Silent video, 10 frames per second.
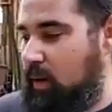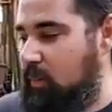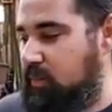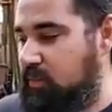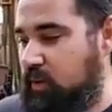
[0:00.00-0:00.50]

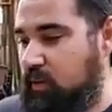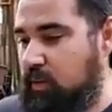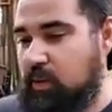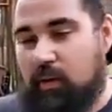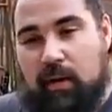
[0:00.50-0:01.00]
So,
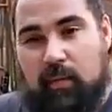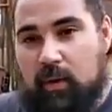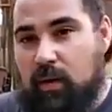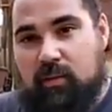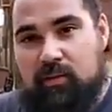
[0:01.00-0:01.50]
you know, here
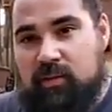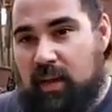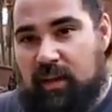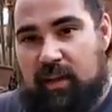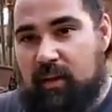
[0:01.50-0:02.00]
we are just
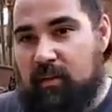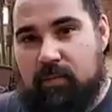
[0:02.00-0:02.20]
hanging out.